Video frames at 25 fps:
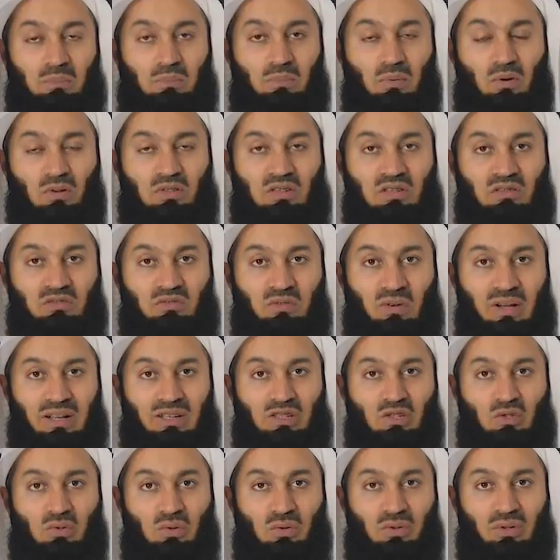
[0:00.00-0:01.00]
important for
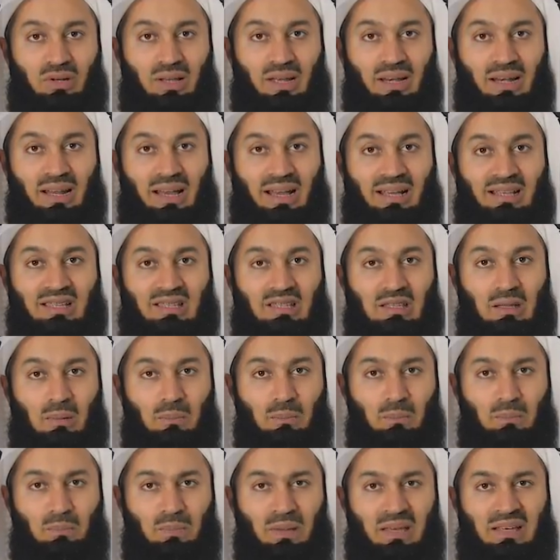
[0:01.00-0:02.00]
us to realize the
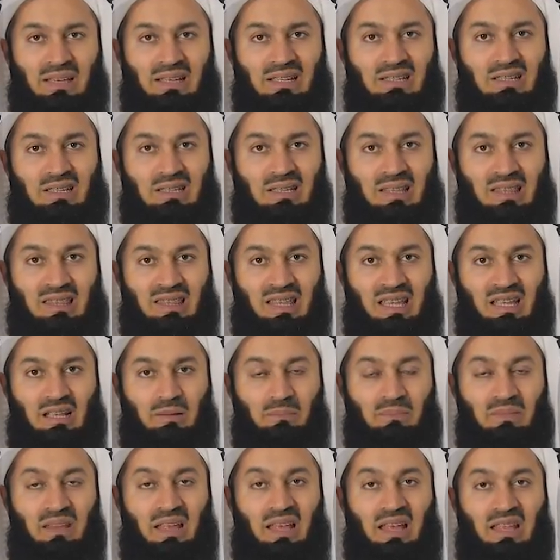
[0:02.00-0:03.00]
biggest
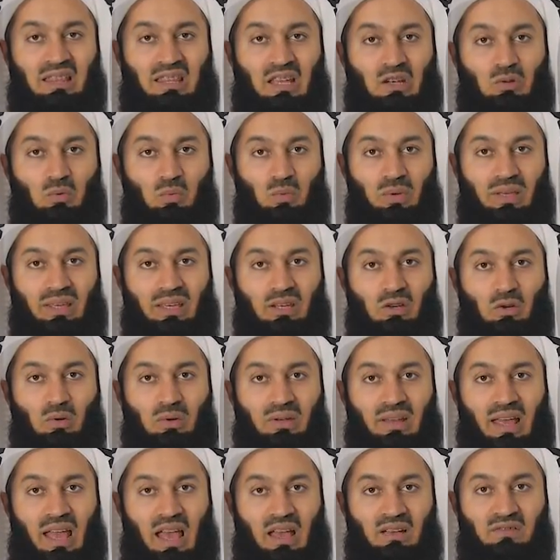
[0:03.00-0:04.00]
thing that we
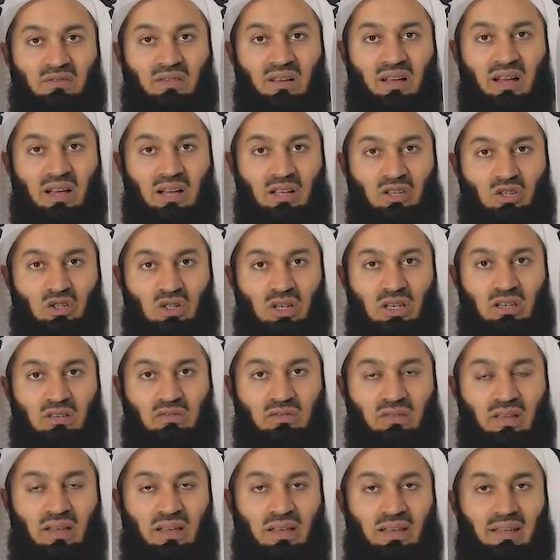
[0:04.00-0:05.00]
could ever
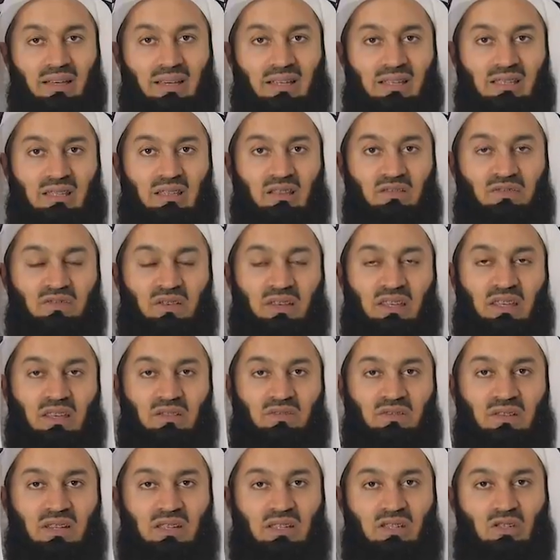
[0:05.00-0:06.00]
achieve is the
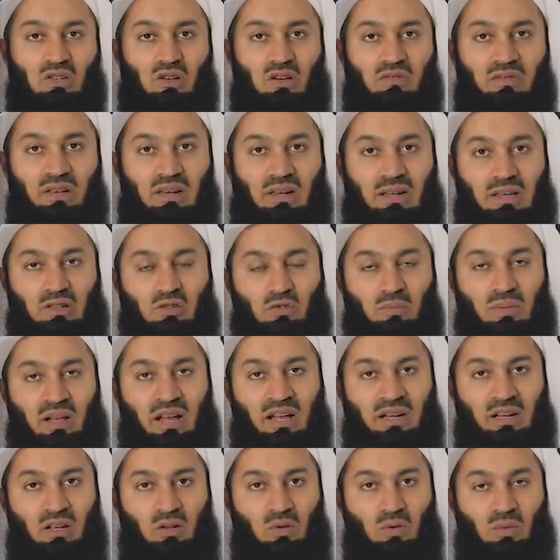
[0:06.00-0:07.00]
forgiveness of Allah
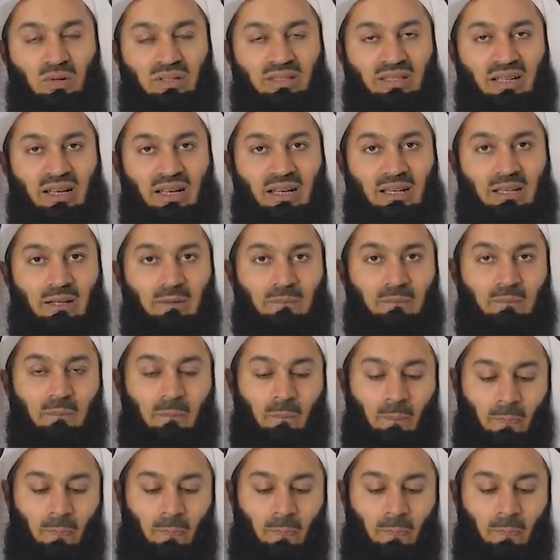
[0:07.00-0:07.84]
subhanahu wa ta'ala.